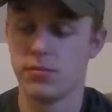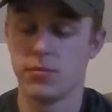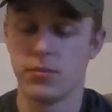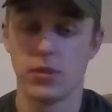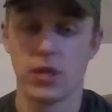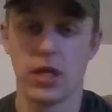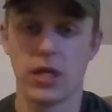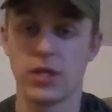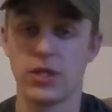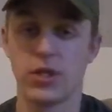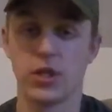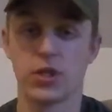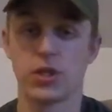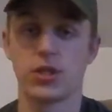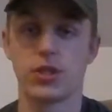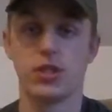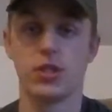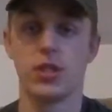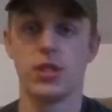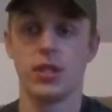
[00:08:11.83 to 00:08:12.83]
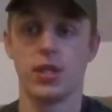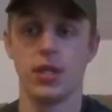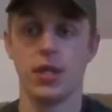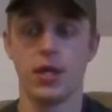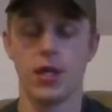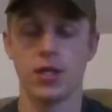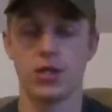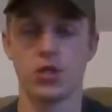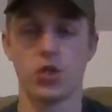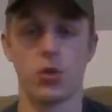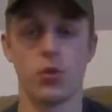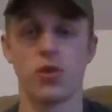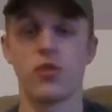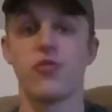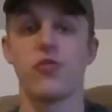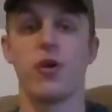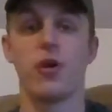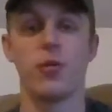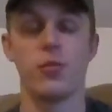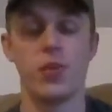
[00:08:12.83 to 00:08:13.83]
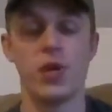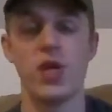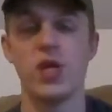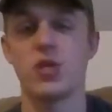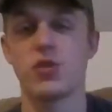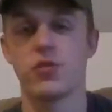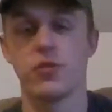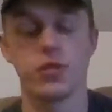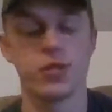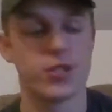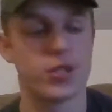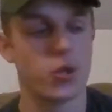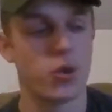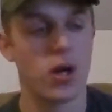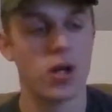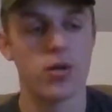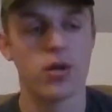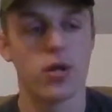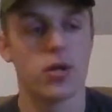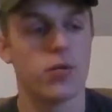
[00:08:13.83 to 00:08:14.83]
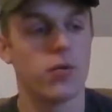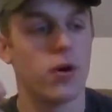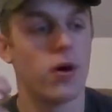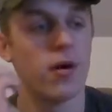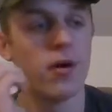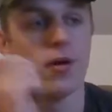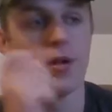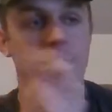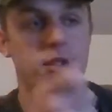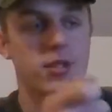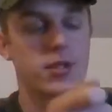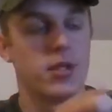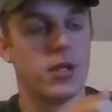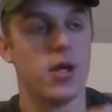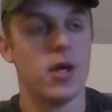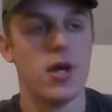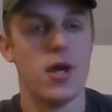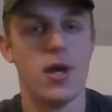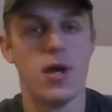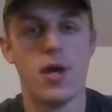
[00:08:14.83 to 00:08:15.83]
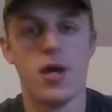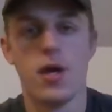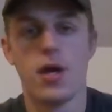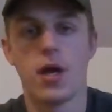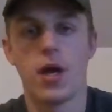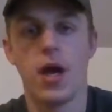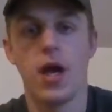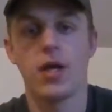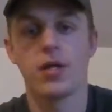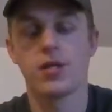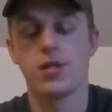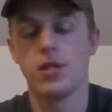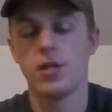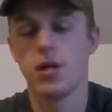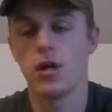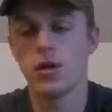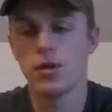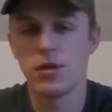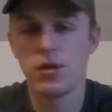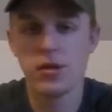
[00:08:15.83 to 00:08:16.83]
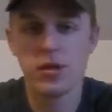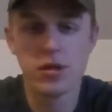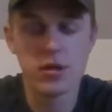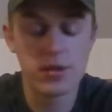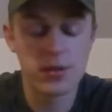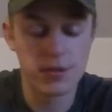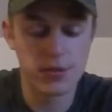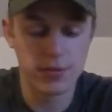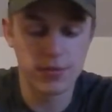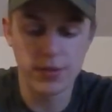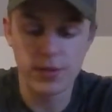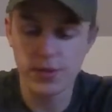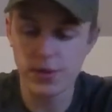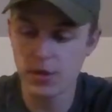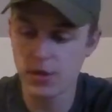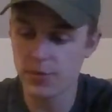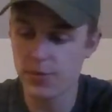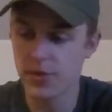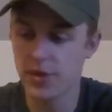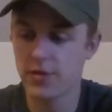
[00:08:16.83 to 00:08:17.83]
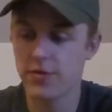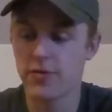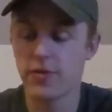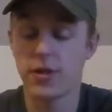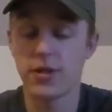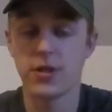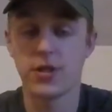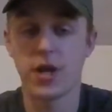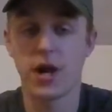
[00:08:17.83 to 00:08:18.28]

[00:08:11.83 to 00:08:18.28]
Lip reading: It's so much fun, peaceful. Just go out there on the water and just cast it out there, reel in a big fish.